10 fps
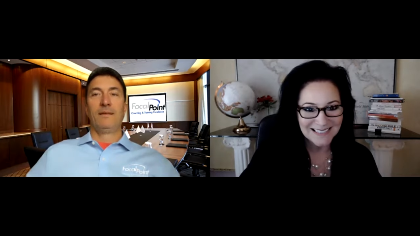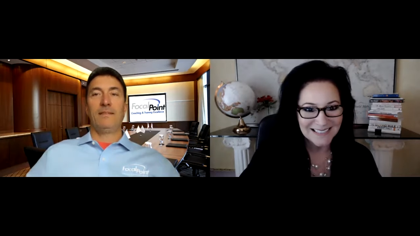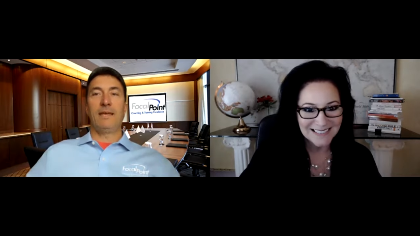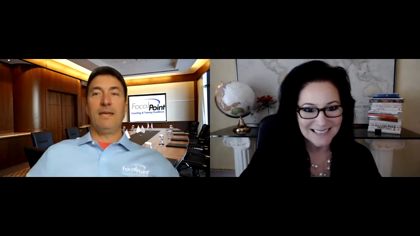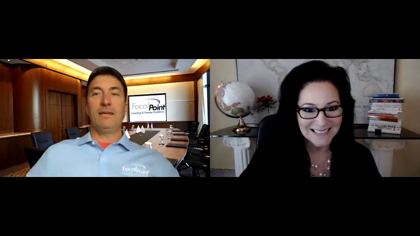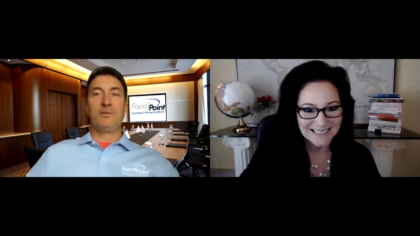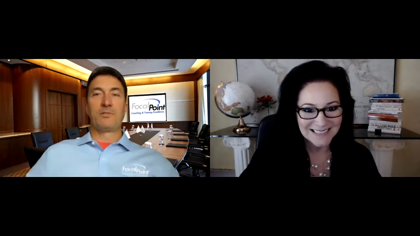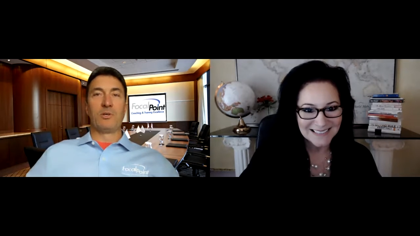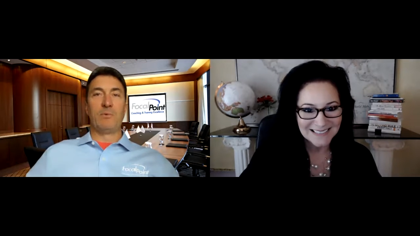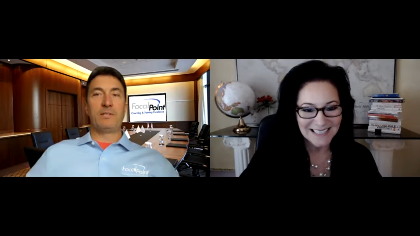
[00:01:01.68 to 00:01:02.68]
Speaker 1: Thank you
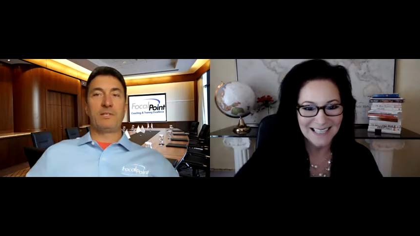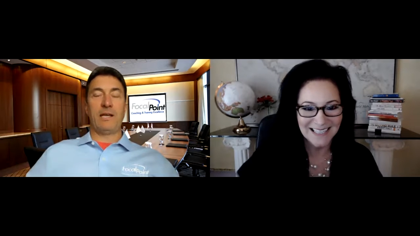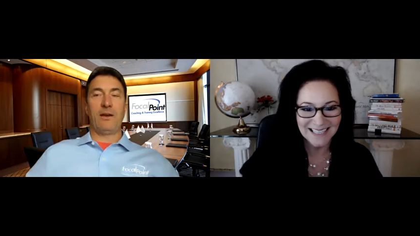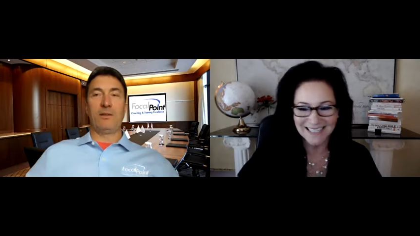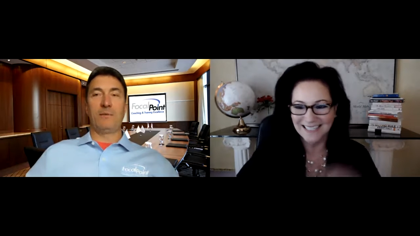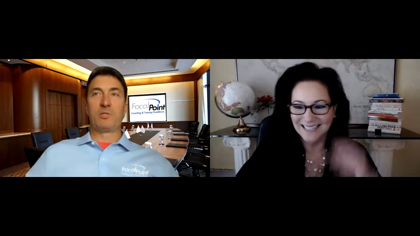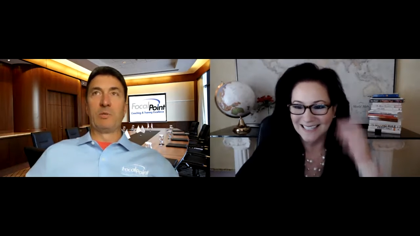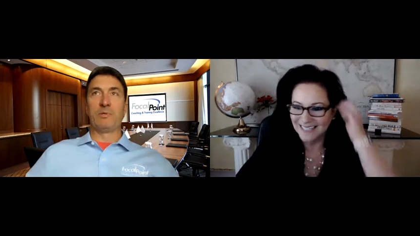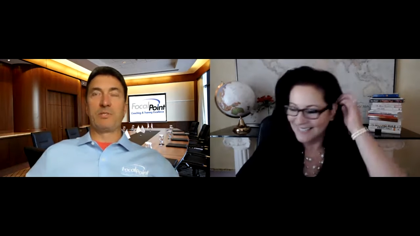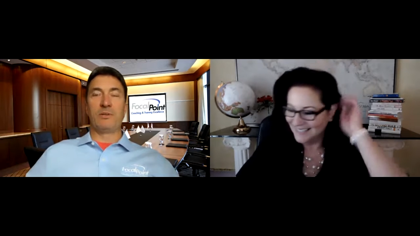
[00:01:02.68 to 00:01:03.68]
so much, Carol. I'm
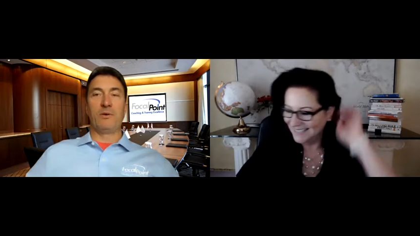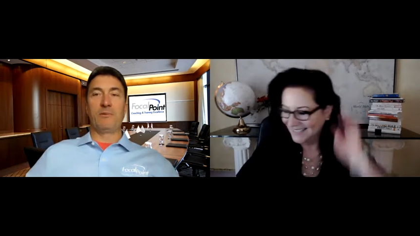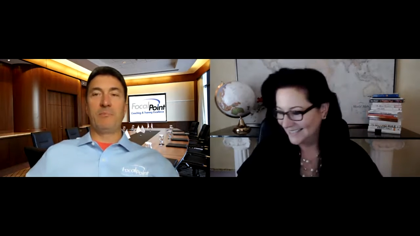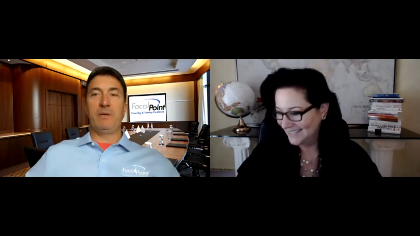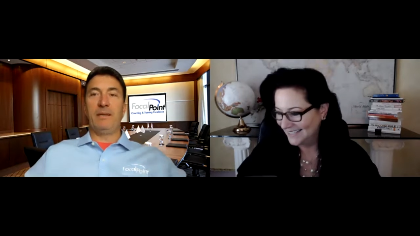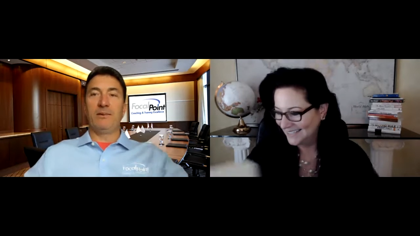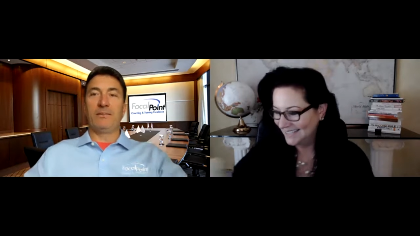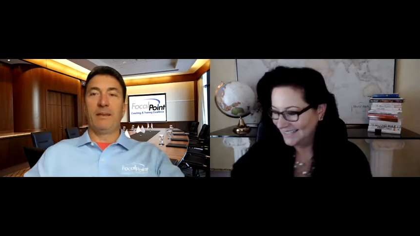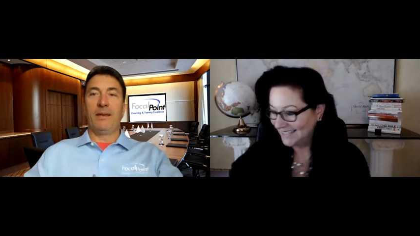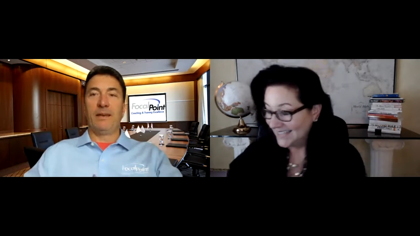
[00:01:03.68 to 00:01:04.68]
super stoked to be here
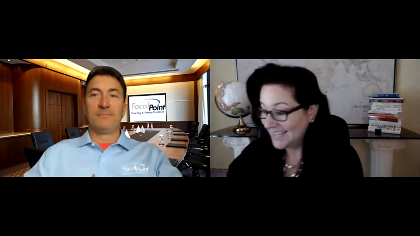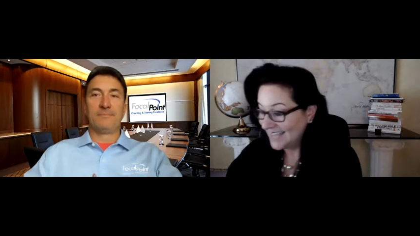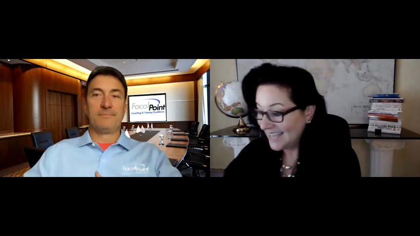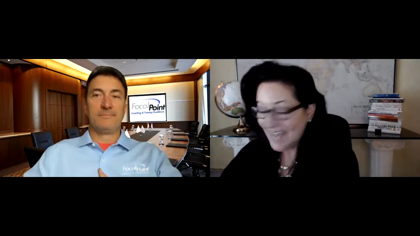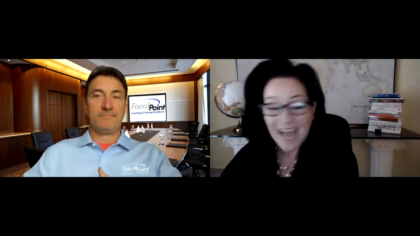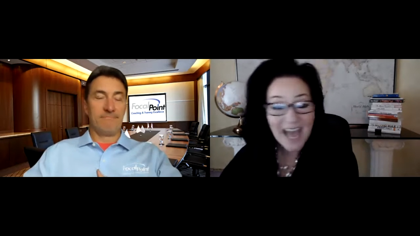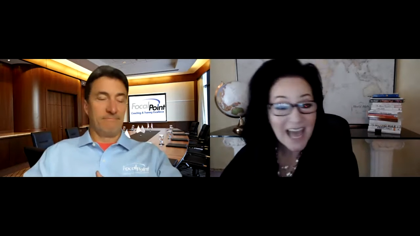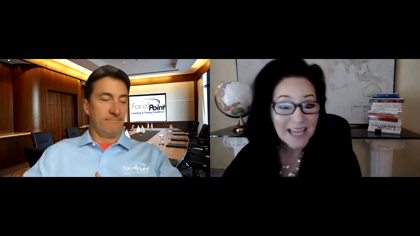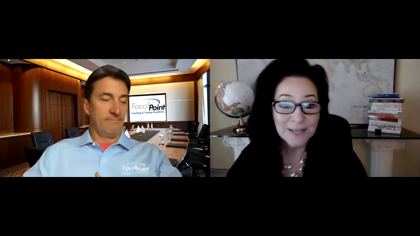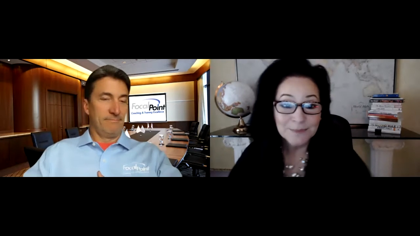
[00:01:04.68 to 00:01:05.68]
today.
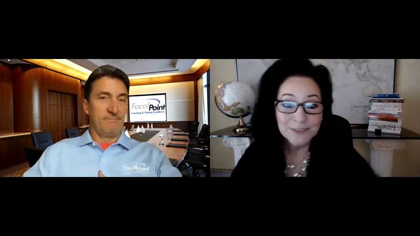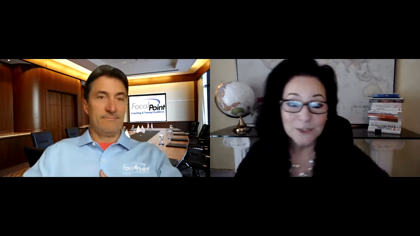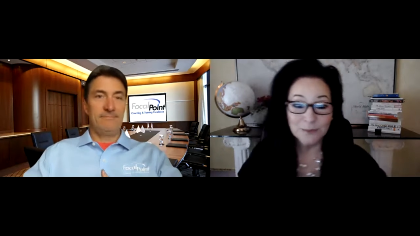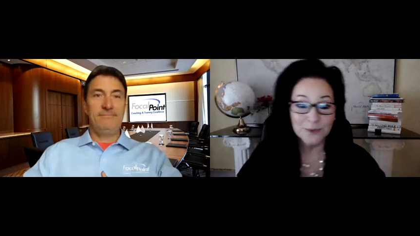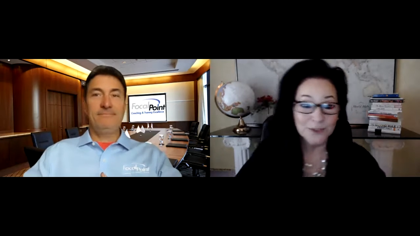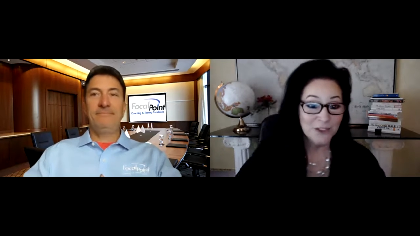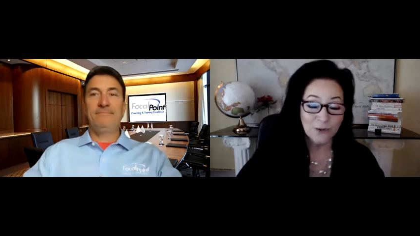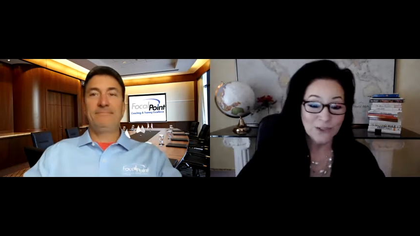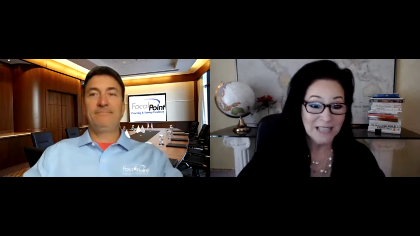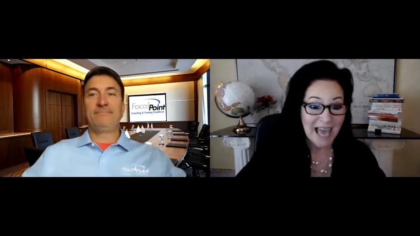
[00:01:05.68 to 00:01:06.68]
Speaker 2: I am super
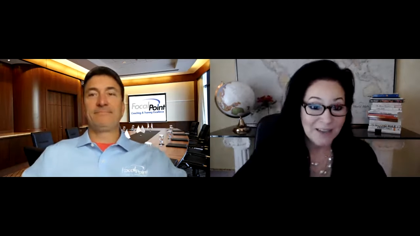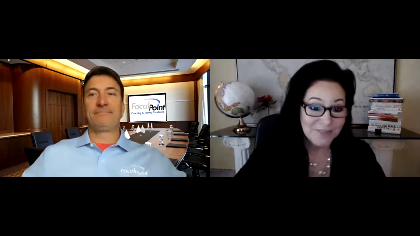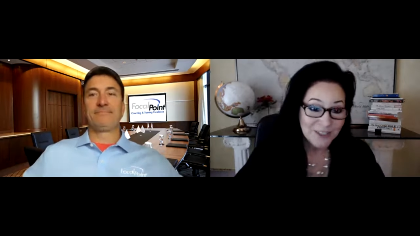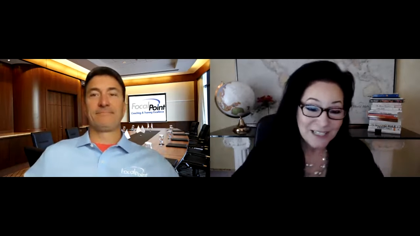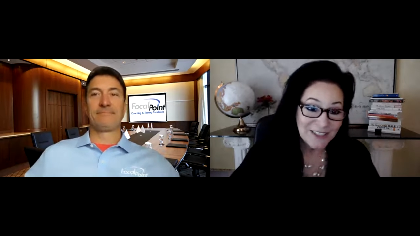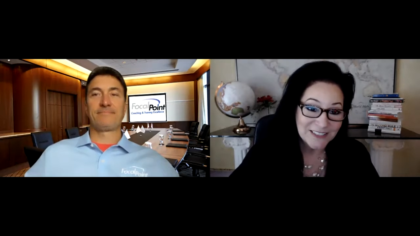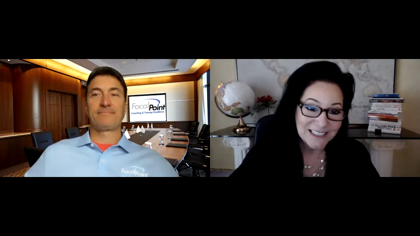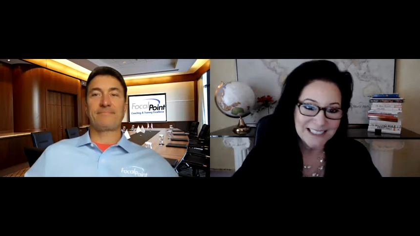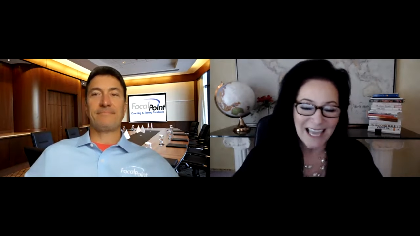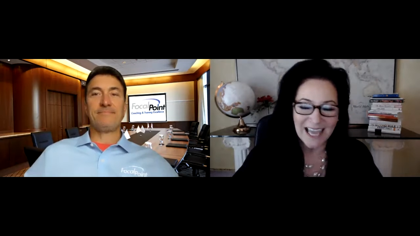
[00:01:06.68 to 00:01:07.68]
stoked to have you here
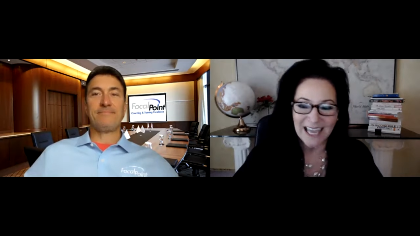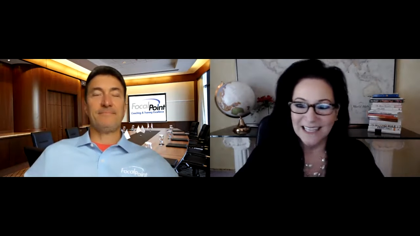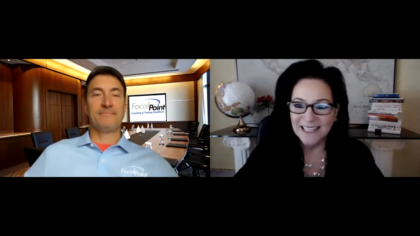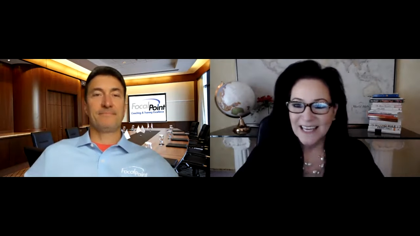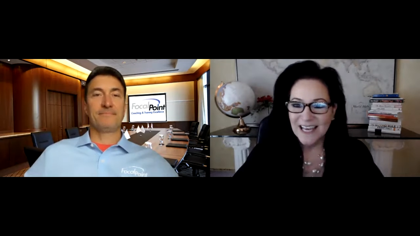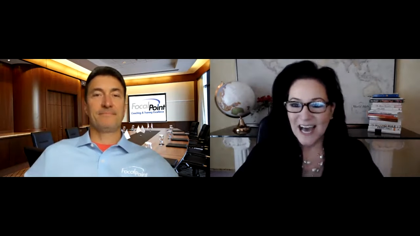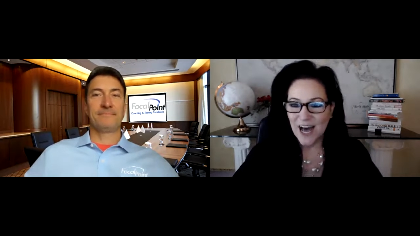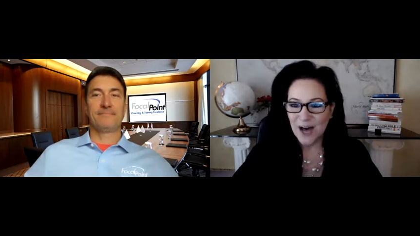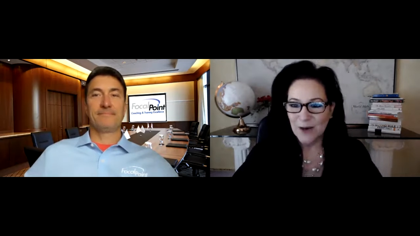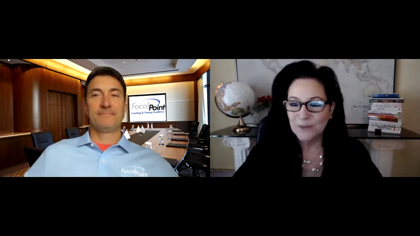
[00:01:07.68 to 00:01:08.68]
today.
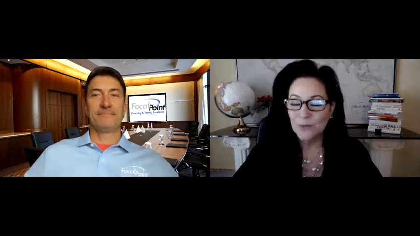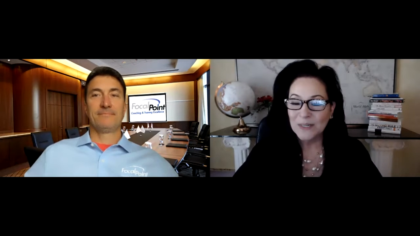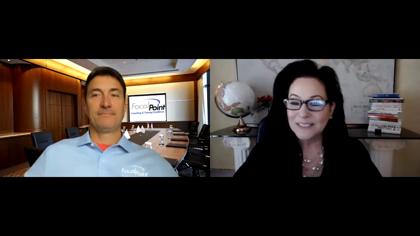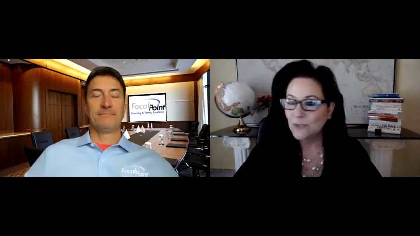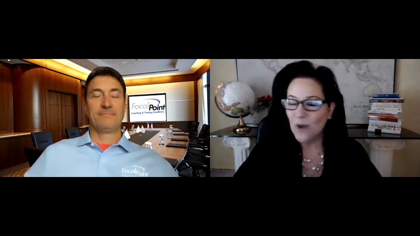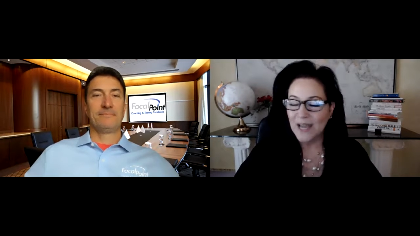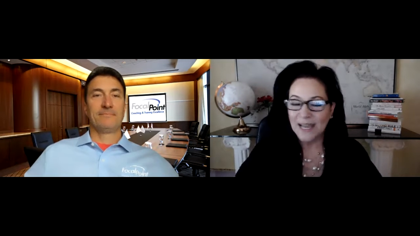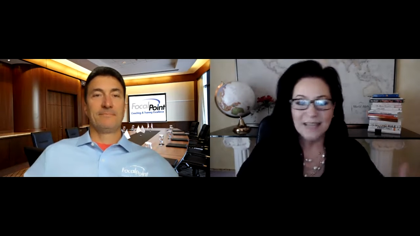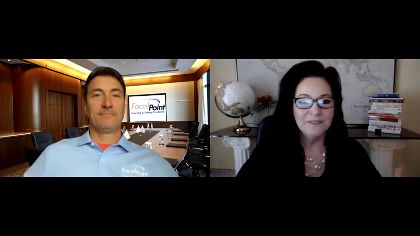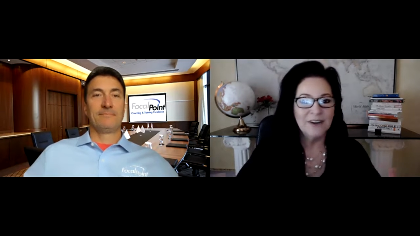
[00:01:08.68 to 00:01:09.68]
Um, the reason why
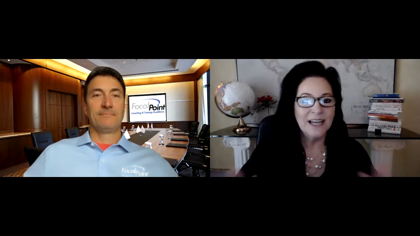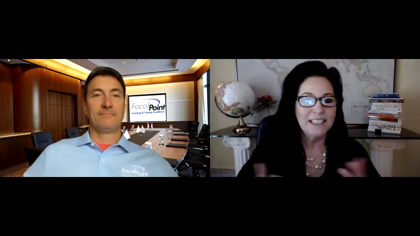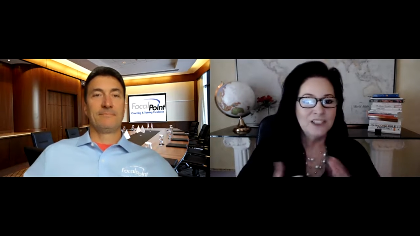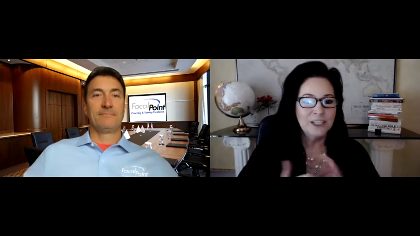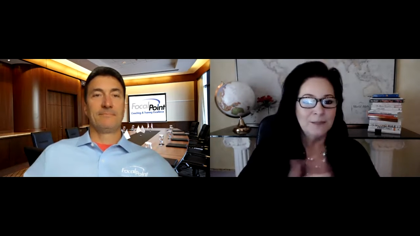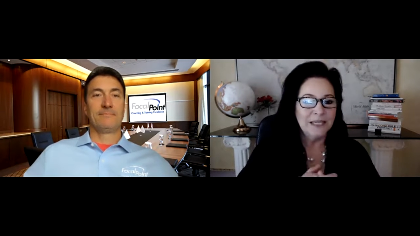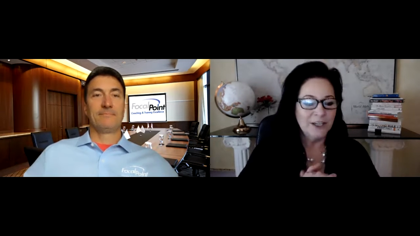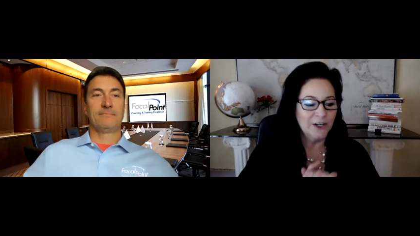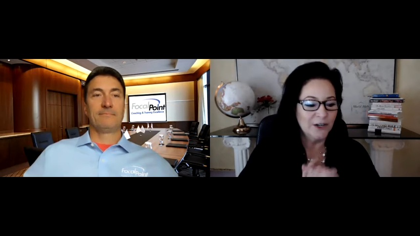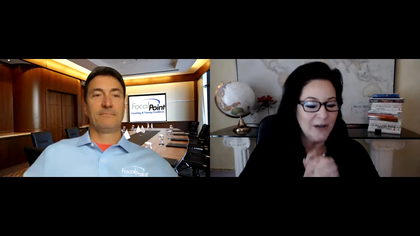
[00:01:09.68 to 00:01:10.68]
I invited Jim
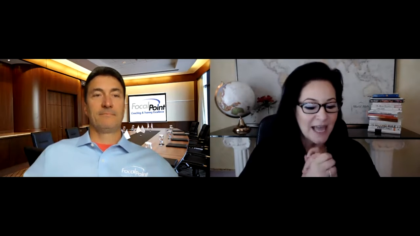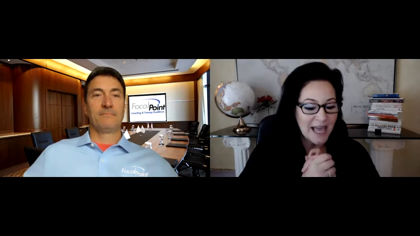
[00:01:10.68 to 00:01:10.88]
here